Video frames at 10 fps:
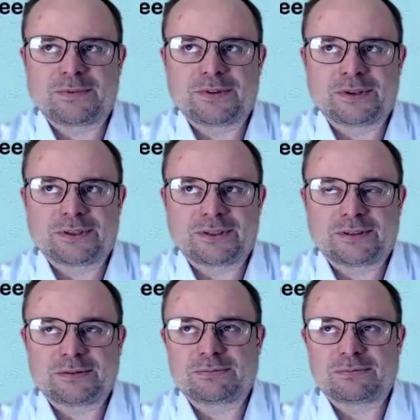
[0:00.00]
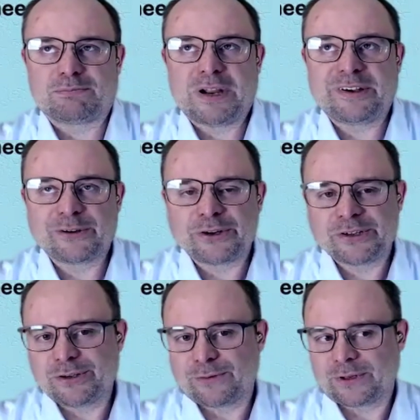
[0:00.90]
the
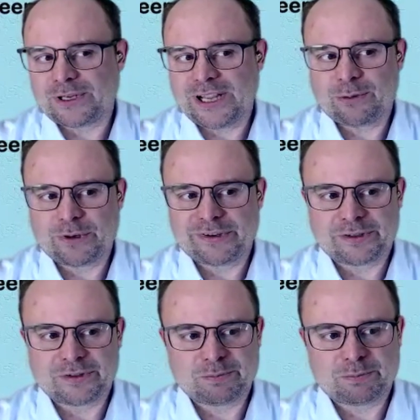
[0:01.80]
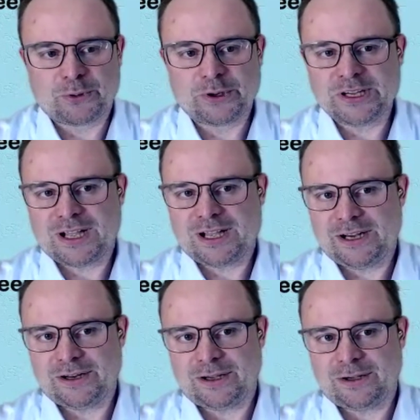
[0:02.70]
maturity of the language is pretty
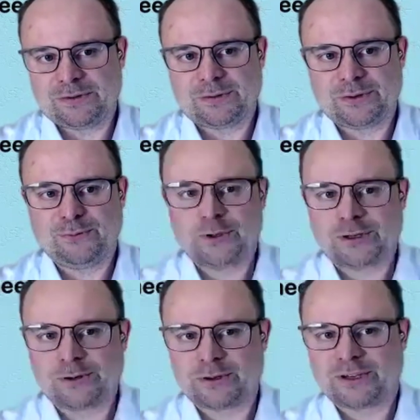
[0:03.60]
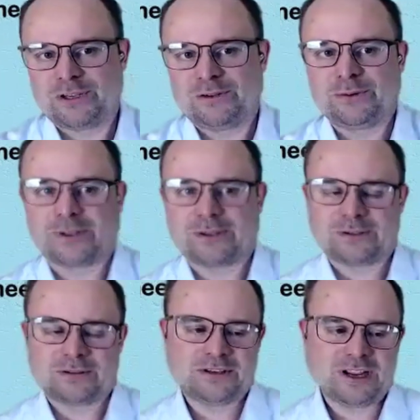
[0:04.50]
high now. So if you are looking into
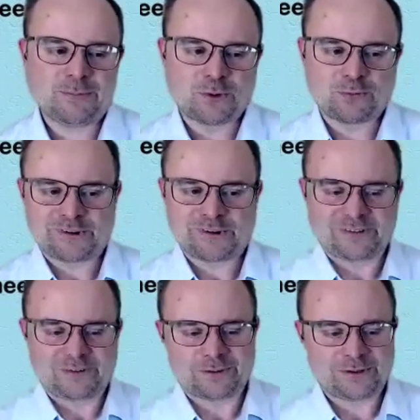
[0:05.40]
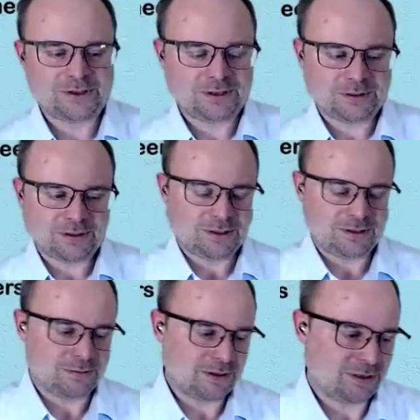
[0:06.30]
the demo versions or in
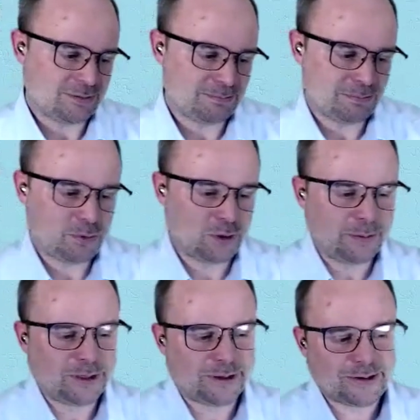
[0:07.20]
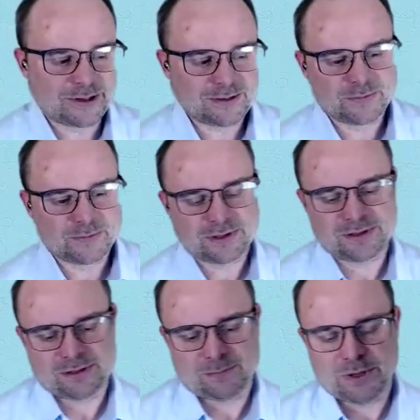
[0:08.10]
the preliminary
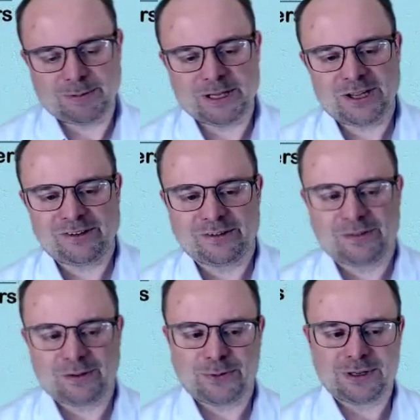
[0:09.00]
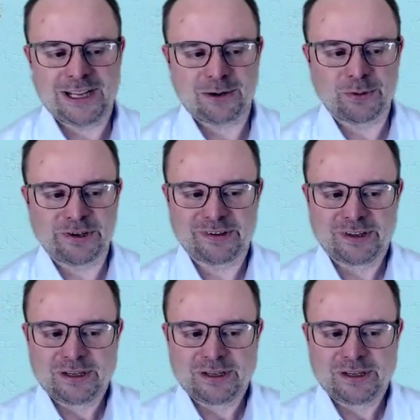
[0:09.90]
publications of the language